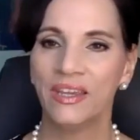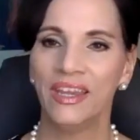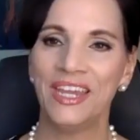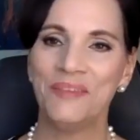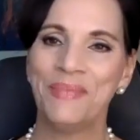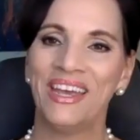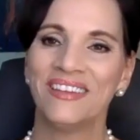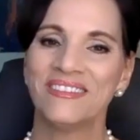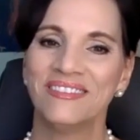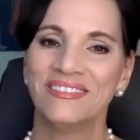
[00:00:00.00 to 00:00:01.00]

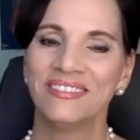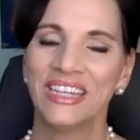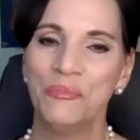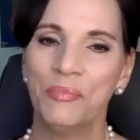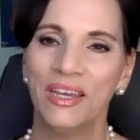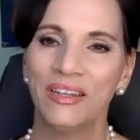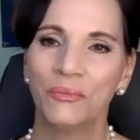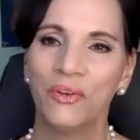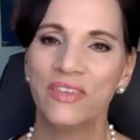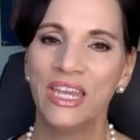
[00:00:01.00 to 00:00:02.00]
Amen. Amen.
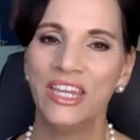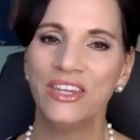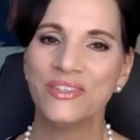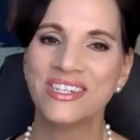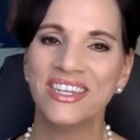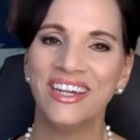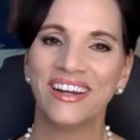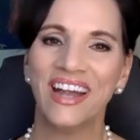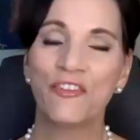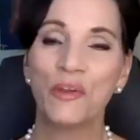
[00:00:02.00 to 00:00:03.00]
Well, thank you,
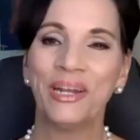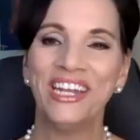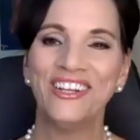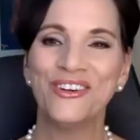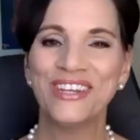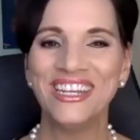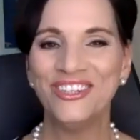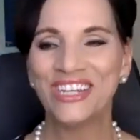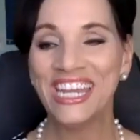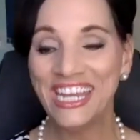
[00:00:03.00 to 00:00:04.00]
Siera. Everybody go get,
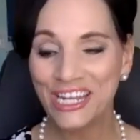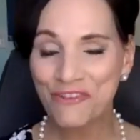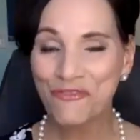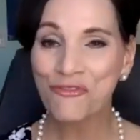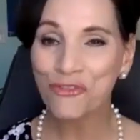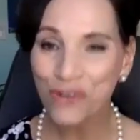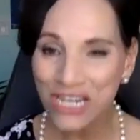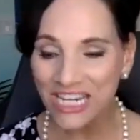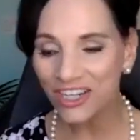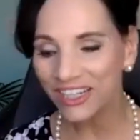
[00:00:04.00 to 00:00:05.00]
you can get it
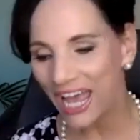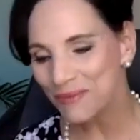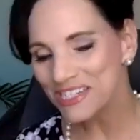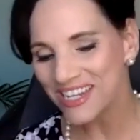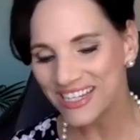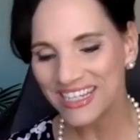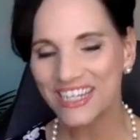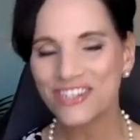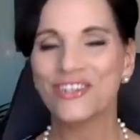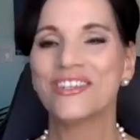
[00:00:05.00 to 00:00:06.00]
free on Amazon
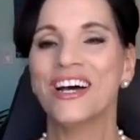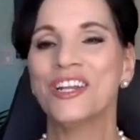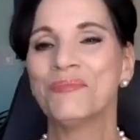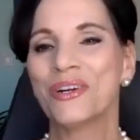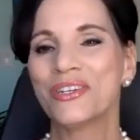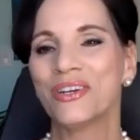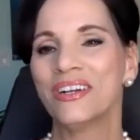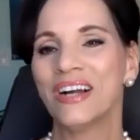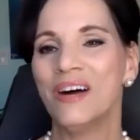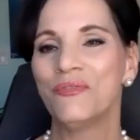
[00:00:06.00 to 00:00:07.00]
Kindle, donna partow
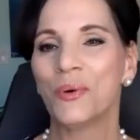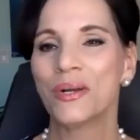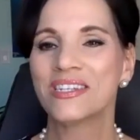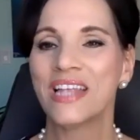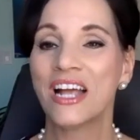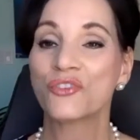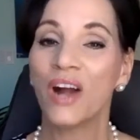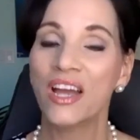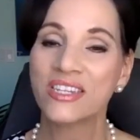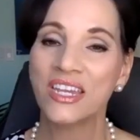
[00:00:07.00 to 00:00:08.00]
dot com forward slash
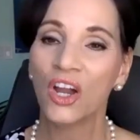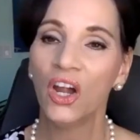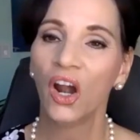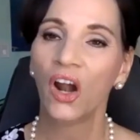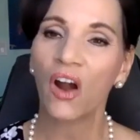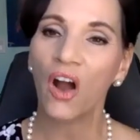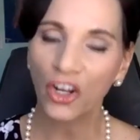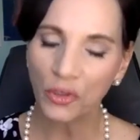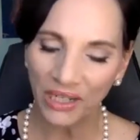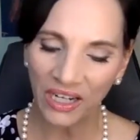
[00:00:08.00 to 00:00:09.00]
rising, her
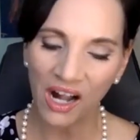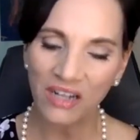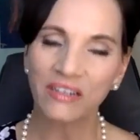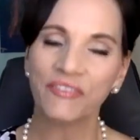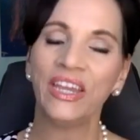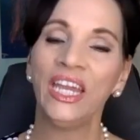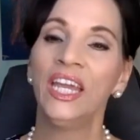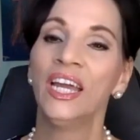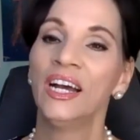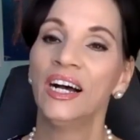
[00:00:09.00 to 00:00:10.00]

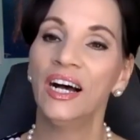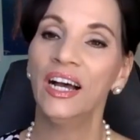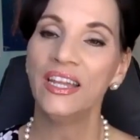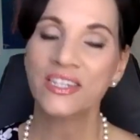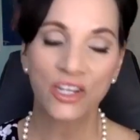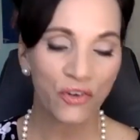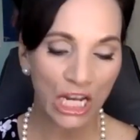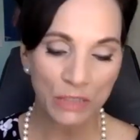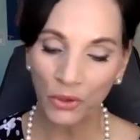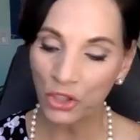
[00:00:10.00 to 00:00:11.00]
autobiography. Uh, it's
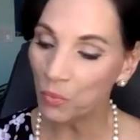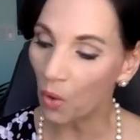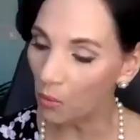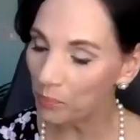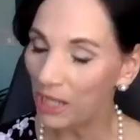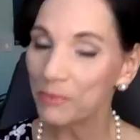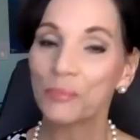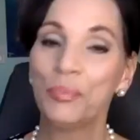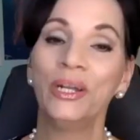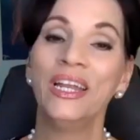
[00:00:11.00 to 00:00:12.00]
incredible. You won't be able to
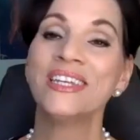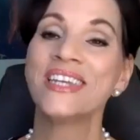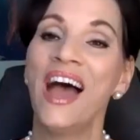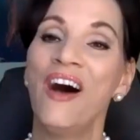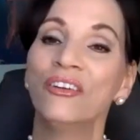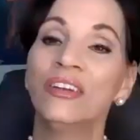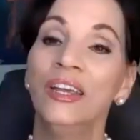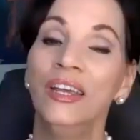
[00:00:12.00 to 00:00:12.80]
put it down.